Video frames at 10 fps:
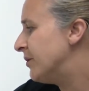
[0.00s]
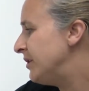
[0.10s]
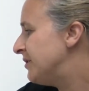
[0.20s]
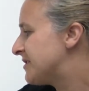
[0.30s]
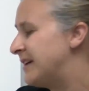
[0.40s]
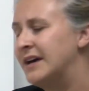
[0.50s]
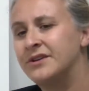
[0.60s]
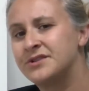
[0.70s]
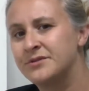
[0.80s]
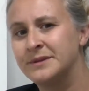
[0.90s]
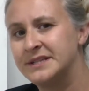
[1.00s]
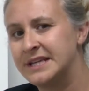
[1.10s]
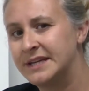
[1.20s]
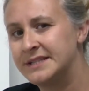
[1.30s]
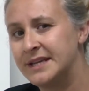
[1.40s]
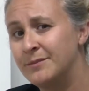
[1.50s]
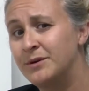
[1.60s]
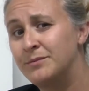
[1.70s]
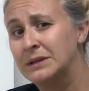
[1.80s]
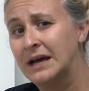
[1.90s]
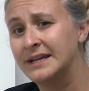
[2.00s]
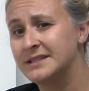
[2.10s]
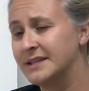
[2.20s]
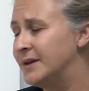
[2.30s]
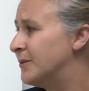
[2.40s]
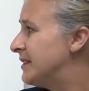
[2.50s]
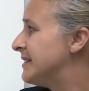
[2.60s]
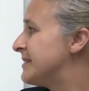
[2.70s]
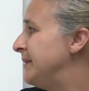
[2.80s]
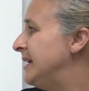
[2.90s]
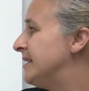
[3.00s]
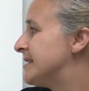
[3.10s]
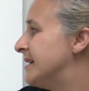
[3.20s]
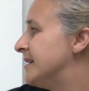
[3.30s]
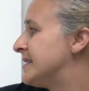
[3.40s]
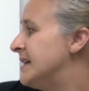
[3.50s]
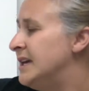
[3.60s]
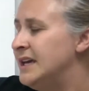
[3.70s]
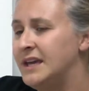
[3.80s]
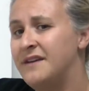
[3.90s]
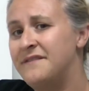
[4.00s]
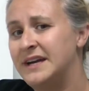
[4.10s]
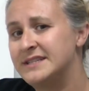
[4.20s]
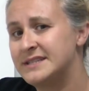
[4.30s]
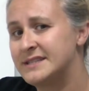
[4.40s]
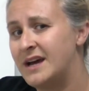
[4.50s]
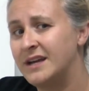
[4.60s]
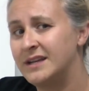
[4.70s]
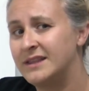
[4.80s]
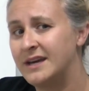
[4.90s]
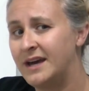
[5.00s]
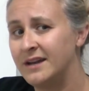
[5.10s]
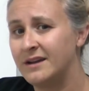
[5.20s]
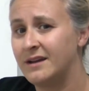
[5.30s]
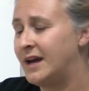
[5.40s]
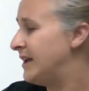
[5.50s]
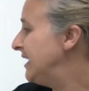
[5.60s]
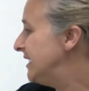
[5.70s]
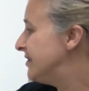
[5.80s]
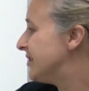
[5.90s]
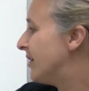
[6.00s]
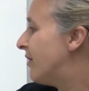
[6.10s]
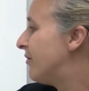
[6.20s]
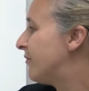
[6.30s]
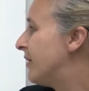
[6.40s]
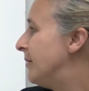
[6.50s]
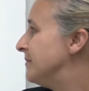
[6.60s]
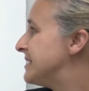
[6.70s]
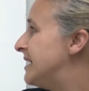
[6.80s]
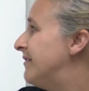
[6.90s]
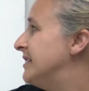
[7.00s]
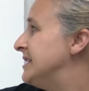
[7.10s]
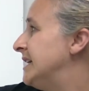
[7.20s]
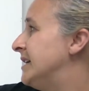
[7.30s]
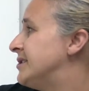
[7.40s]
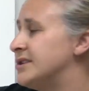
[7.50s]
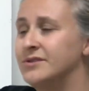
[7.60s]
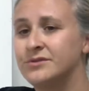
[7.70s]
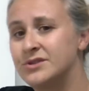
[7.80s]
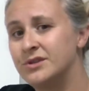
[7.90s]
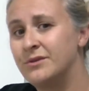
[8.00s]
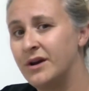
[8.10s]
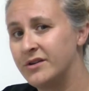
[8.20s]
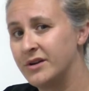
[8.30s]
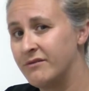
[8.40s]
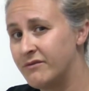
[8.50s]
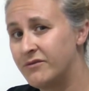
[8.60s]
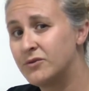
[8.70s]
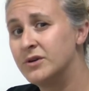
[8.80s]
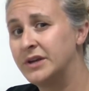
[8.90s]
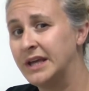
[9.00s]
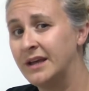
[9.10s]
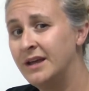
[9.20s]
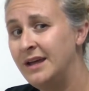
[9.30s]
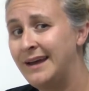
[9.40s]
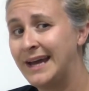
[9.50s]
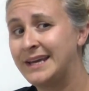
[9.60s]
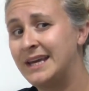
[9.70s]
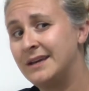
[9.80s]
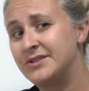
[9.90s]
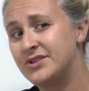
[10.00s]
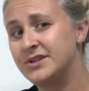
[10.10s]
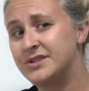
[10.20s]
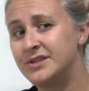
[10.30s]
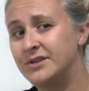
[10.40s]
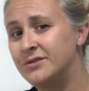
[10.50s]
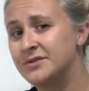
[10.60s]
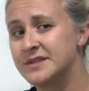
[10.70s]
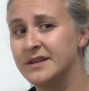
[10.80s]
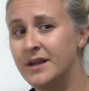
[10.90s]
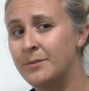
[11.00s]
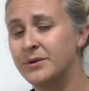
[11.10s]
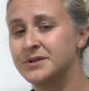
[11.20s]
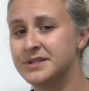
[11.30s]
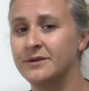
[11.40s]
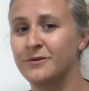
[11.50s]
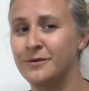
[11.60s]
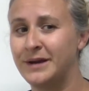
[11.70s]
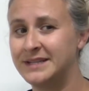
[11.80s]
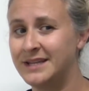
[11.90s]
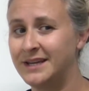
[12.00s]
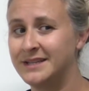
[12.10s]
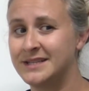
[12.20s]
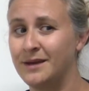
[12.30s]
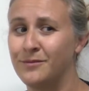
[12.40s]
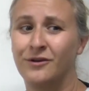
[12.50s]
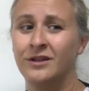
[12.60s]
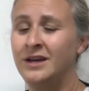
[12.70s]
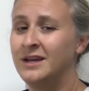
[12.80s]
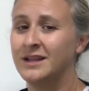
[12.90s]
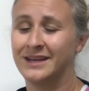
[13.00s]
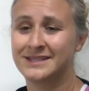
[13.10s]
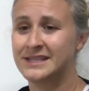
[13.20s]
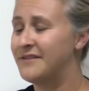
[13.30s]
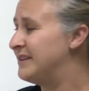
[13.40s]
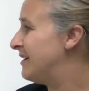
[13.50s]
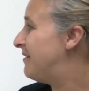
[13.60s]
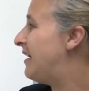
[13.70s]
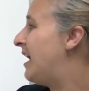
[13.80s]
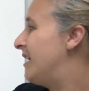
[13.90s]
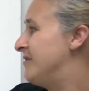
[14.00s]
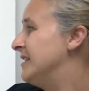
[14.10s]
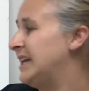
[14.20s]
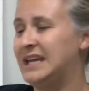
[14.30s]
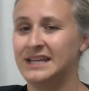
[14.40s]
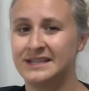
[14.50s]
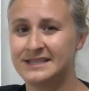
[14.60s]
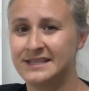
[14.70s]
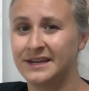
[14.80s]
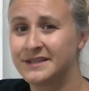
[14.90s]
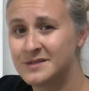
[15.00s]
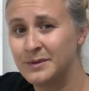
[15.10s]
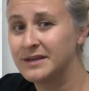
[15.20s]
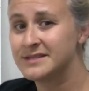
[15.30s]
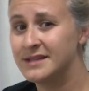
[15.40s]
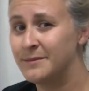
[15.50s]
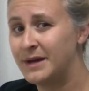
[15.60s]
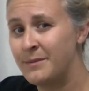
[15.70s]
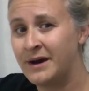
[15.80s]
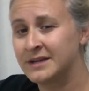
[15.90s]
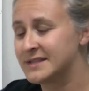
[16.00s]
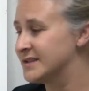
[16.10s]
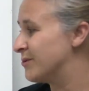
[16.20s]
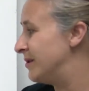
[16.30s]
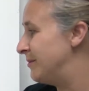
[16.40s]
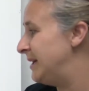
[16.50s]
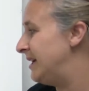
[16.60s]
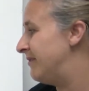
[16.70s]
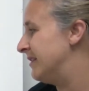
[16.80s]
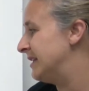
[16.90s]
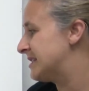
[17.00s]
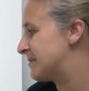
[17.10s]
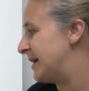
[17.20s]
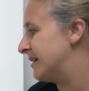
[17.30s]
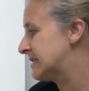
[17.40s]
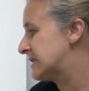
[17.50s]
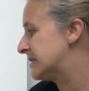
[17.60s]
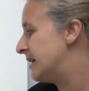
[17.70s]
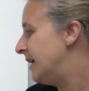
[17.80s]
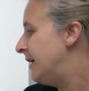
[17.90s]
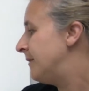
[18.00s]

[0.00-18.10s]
Don't use values from the data table blindly. What this means is if I decided that I needed to go from 70 to 240, I can't just use the numbers that were in my data table like 75 and 86 because then my boxes wouldn't be evenly spaced.